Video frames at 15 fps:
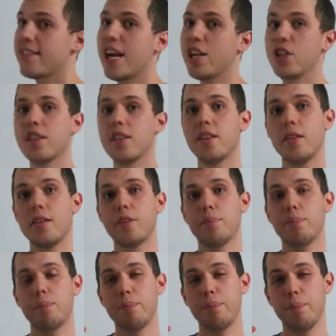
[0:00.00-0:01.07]
is actually
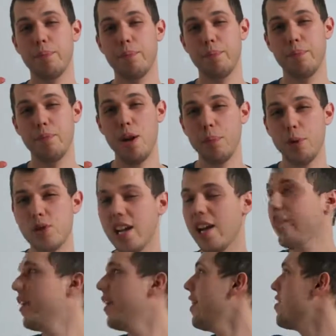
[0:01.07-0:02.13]
the number
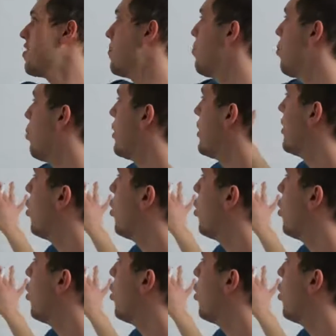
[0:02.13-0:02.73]
7 is important